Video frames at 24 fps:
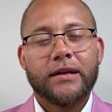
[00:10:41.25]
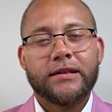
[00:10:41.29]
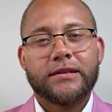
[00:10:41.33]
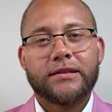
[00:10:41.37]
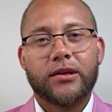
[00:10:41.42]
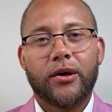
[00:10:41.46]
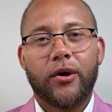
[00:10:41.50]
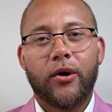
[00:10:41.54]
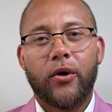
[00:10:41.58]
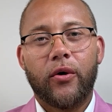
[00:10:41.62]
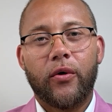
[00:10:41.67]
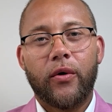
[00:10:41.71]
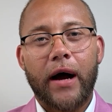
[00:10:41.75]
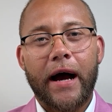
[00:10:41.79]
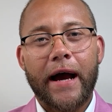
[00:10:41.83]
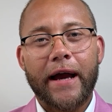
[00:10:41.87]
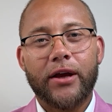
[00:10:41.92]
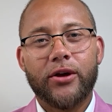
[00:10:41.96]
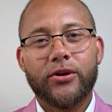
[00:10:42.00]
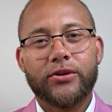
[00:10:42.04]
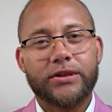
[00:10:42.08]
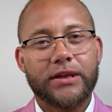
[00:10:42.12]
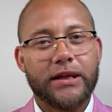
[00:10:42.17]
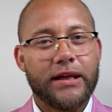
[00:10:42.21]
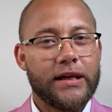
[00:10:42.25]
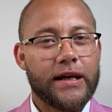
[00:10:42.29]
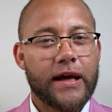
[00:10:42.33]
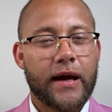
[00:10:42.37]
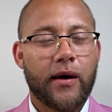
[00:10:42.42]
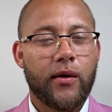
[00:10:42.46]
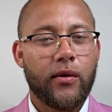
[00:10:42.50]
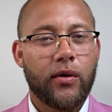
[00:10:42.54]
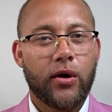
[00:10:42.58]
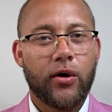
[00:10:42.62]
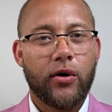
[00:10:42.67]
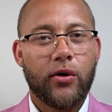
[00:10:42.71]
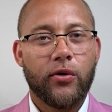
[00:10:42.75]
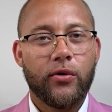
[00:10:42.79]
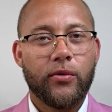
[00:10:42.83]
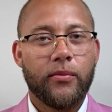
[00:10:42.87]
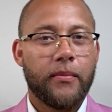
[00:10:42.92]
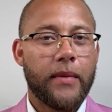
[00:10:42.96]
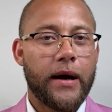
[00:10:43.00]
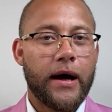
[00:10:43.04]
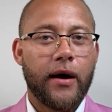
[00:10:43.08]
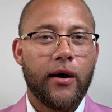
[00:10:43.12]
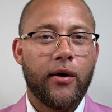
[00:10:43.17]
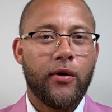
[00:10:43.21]
So I usually
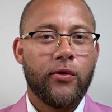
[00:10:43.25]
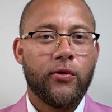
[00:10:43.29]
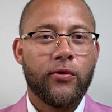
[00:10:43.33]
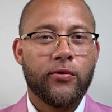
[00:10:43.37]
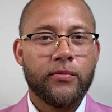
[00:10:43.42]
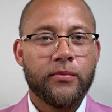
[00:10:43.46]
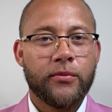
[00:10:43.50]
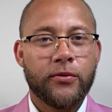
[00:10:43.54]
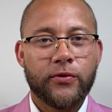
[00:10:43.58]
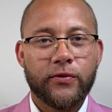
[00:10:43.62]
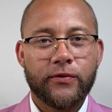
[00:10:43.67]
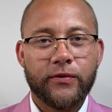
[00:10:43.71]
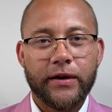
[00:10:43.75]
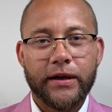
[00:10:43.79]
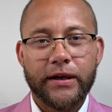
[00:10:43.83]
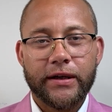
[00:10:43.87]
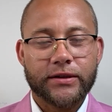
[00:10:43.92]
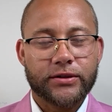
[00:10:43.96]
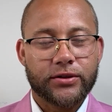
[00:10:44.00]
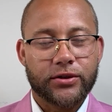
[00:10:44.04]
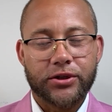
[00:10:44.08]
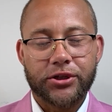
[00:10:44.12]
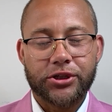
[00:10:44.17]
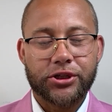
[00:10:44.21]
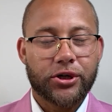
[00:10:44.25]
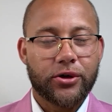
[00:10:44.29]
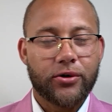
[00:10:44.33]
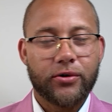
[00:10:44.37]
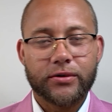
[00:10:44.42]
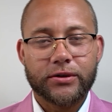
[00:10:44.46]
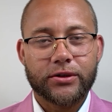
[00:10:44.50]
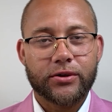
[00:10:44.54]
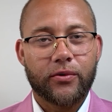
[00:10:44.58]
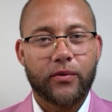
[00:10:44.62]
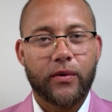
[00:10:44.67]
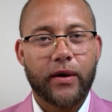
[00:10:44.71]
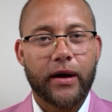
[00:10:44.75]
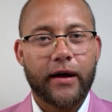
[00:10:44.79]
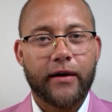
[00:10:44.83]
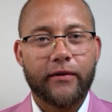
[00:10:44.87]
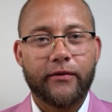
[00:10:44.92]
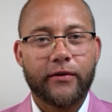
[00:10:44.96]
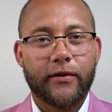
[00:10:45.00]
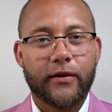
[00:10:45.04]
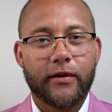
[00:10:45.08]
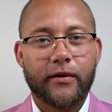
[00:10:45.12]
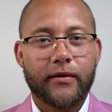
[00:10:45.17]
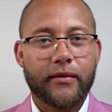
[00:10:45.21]
download my own movies or shows or
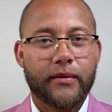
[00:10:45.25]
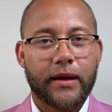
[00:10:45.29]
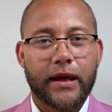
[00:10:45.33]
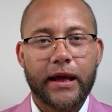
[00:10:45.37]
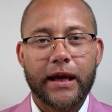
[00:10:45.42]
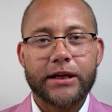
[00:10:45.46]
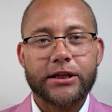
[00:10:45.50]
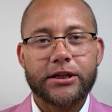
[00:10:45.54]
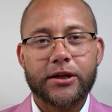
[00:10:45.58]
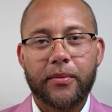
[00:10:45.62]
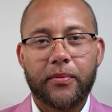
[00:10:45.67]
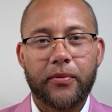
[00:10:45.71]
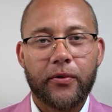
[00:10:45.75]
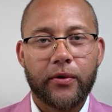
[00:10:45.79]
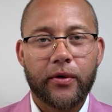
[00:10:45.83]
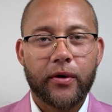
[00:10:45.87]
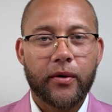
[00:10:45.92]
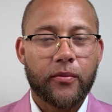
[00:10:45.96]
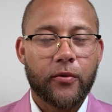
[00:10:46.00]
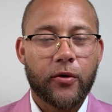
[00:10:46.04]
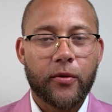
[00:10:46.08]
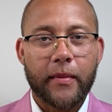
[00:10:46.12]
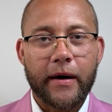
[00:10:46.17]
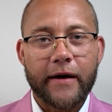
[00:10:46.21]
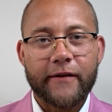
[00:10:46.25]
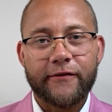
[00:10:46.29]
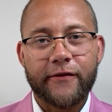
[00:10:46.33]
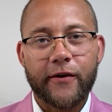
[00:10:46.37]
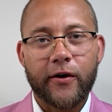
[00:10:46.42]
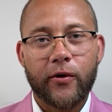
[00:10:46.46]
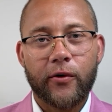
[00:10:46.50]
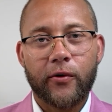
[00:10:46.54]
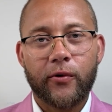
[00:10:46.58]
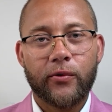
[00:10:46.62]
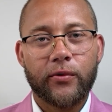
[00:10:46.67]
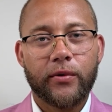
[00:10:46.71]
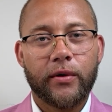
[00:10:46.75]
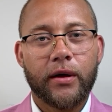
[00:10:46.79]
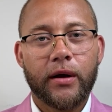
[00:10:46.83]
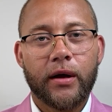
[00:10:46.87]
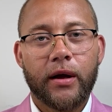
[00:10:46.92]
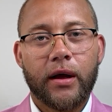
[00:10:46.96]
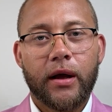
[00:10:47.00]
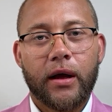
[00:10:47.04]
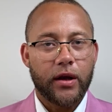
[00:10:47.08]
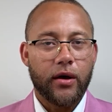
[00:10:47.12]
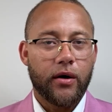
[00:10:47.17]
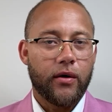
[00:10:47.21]
whatever and catch up on them on my phone.
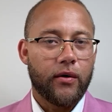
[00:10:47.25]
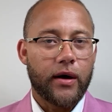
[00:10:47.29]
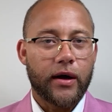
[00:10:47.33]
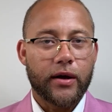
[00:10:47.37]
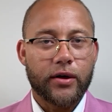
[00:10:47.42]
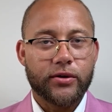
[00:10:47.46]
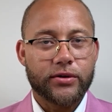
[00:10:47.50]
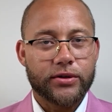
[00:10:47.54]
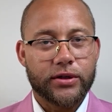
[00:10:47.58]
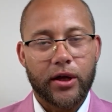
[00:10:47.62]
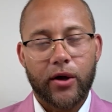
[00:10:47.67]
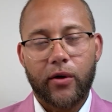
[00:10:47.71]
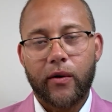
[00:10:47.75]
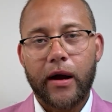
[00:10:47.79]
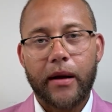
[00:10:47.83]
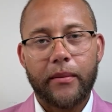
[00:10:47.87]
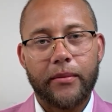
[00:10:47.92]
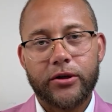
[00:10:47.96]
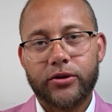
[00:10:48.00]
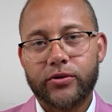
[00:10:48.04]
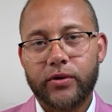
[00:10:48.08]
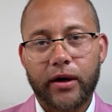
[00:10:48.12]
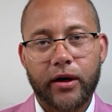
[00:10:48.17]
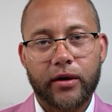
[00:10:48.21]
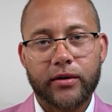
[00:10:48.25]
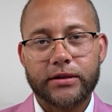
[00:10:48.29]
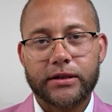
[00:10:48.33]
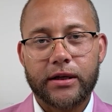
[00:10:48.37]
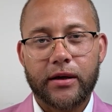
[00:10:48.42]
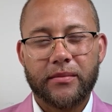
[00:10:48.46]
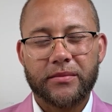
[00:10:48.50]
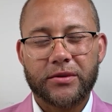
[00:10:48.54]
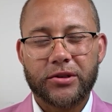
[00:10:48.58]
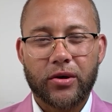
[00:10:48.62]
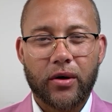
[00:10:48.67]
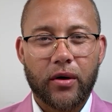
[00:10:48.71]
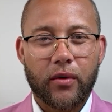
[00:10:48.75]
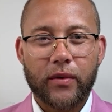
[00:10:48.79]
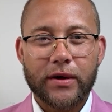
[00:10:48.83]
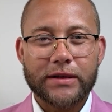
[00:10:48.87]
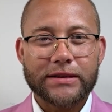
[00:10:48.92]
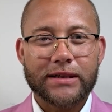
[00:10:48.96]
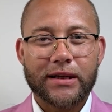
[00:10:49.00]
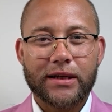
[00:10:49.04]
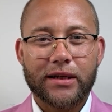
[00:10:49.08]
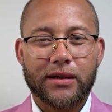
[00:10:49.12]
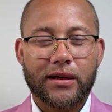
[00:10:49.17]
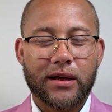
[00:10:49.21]
You know, I usually grab a drink or something. So it
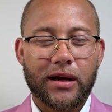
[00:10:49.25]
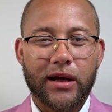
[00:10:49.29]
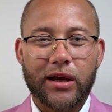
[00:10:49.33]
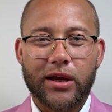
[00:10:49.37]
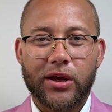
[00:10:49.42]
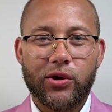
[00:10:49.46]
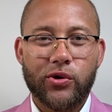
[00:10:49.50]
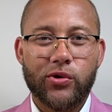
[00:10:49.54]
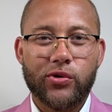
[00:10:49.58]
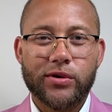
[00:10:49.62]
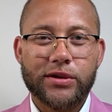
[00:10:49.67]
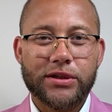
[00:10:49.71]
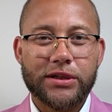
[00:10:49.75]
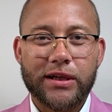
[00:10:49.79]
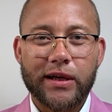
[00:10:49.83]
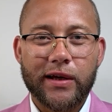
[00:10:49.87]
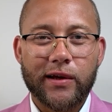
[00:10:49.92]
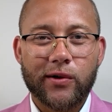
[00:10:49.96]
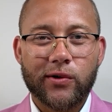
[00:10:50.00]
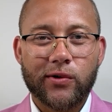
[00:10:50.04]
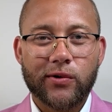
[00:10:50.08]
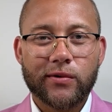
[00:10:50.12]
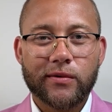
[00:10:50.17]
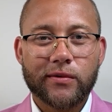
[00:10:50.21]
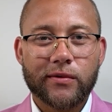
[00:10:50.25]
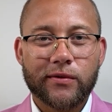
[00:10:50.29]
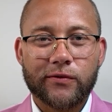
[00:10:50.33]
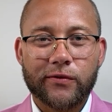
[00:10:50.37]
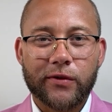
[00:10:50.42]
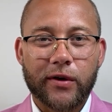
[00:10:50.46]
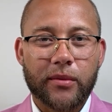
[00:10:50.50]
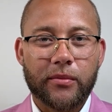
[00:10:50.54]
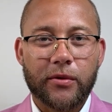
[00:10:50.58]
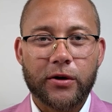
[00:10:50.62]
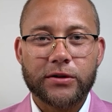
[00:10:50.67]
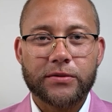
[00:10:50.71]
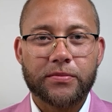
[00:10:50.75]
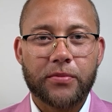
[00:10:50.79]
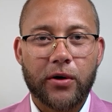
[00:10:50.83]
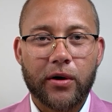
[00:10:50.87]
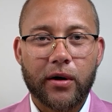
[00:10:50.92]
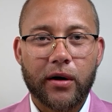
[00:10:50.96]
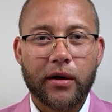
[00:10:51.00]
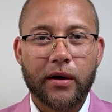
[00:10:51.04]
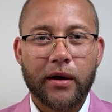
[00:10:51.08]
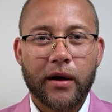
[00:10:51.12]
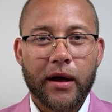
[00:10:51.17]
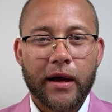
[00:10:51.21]
wasn't a huge deal for the most
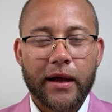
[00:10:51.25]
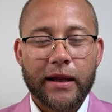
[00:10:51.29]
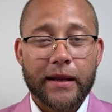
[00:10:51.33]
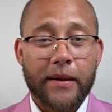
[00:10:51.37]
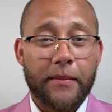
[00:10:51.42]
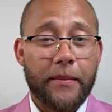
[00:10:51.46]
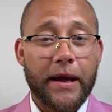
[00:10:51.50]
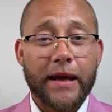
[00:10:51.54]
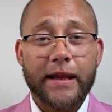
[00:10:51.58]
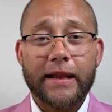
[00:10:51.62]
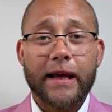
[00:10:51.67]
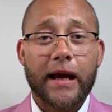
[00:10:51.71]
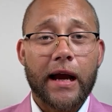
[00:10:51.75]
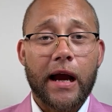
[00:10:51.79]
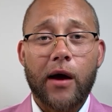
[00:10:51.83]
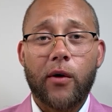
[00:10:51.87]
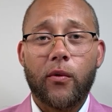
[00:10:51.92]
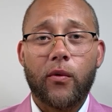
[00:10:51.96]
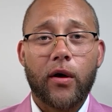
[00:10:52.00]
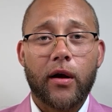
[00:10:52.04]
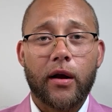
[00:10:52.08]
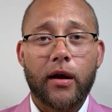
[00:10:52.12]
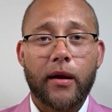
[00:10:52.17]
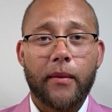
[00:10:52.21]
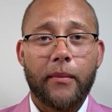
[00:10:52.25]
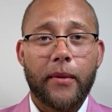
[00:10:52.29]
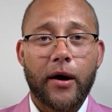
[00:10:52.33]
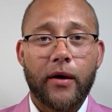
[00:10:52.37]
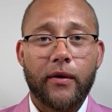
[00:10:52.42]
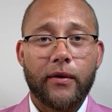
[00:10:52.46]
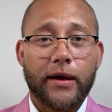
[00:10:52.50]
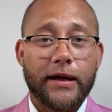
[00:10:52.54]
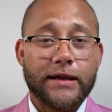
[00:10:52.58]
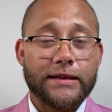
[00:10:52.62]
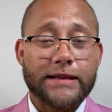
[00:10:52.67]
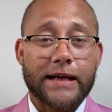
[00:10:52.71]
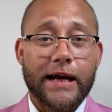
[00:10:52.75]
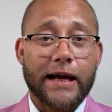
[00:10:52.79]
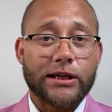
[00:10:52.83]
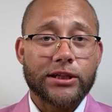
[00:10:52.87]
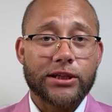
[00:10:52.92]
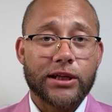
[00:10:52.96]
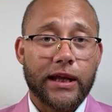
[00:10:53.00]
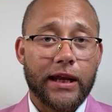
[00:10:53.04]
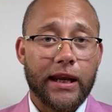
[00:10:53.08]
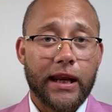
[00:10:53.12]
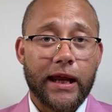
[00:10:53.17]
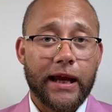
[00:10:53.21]
part. The main thing I worry about is
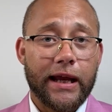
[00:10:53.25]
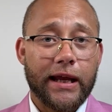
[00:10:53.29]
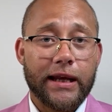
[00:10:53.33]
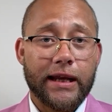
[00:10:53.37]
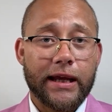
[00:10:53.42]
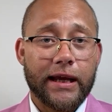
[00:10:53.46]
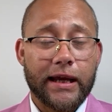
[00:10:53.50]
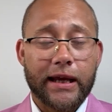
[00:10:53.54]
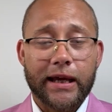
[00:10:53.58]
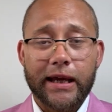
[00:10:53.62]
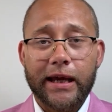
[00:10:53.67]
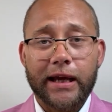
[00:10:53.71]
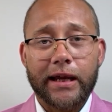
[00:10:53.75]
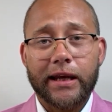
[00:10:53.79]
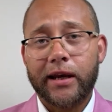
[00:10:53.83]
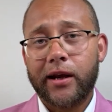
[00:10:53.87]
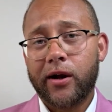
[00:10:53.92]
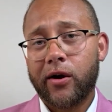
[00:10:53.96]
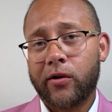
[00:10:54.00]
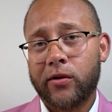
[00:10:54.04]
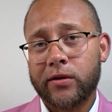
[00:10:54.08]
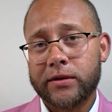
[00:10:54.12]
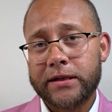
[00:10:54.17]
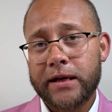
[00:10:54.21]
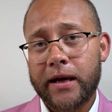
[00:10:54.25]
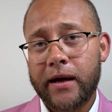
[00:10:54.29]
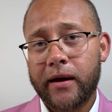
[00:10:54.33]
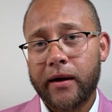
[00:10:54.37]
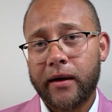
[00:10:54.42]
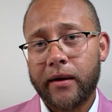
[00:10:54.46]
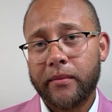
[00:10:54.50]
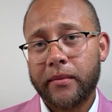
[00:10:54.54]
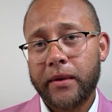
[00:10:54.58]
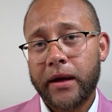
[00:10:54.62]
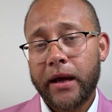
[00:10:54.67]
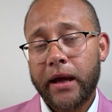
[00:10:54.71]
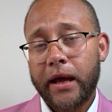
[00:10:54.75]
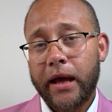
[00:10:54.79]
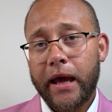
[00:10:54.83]
actually landing and getting there on time.